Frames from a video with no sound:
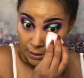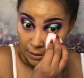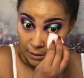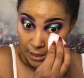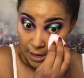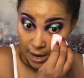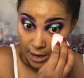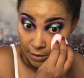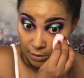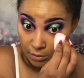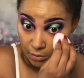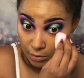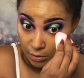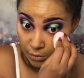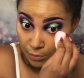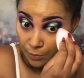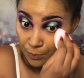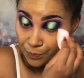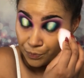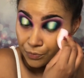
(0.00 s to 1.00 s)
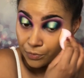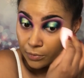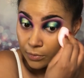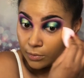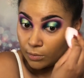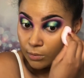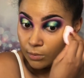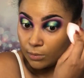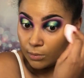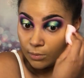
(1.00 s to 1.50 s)
I don't know.
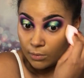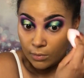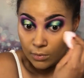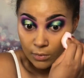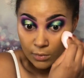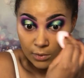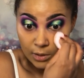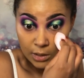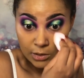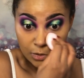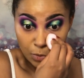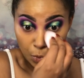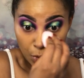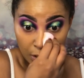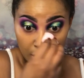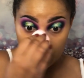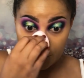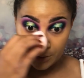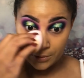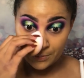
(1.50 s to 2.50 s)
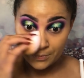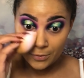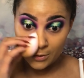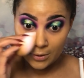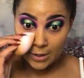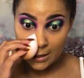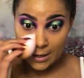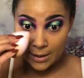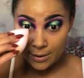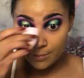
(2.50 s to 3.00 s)
It's weird,
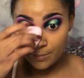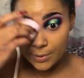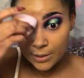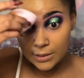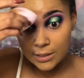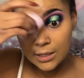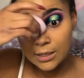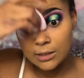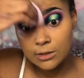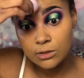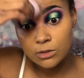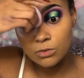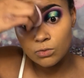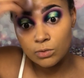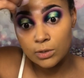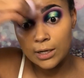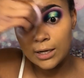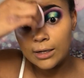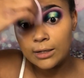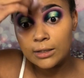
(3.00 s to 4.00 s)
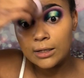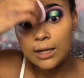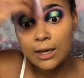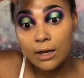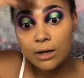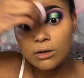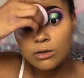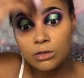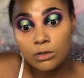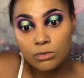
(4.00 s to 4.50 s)
okay? But kids do that,
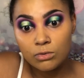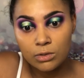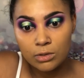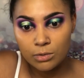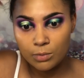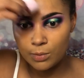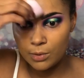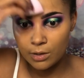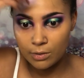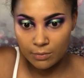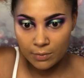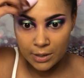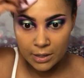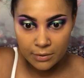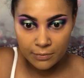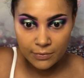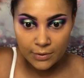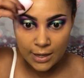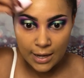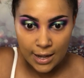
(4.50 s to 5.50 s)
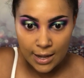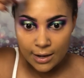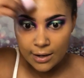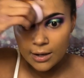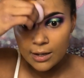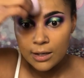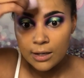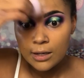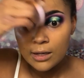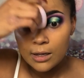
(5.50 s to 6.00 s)
yeah? And you need to be aware of that.
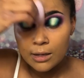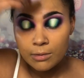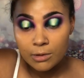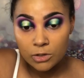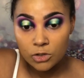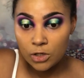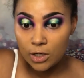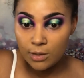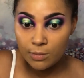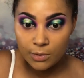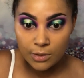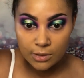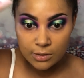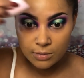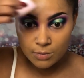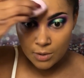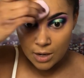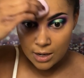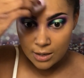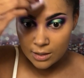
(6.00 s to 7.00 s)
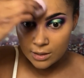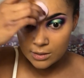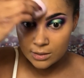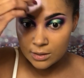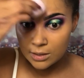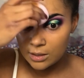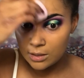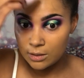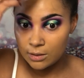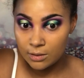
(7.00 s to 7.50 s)
I'm not trying to be a smartass
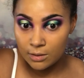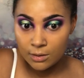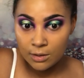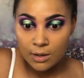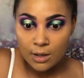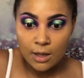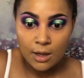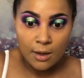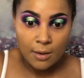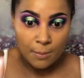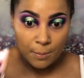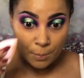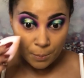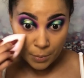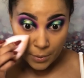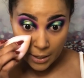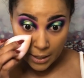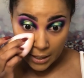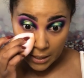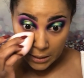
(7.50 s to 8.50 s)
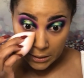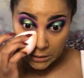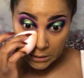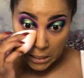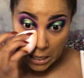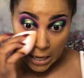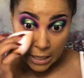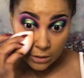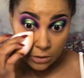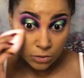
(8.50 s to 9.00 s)
here, but
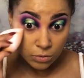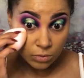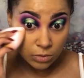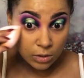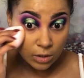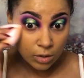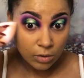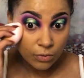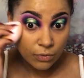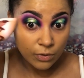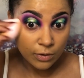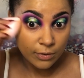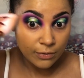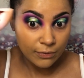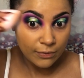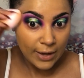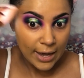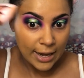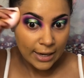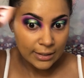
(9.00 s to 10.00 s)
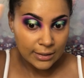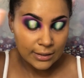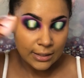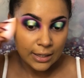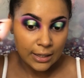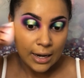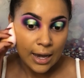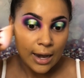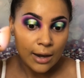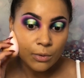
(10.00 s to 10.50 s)
I do know for a fact
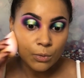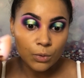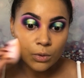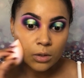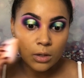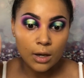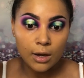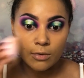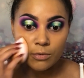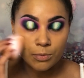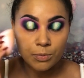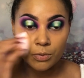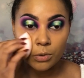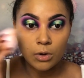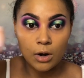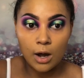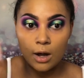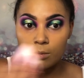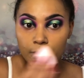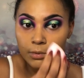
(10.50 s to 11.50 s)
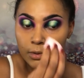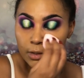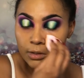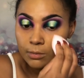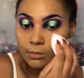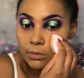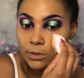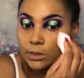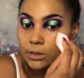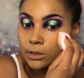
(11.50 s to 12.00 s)
that I will have
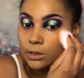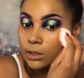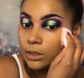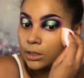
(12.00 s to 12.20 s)
problems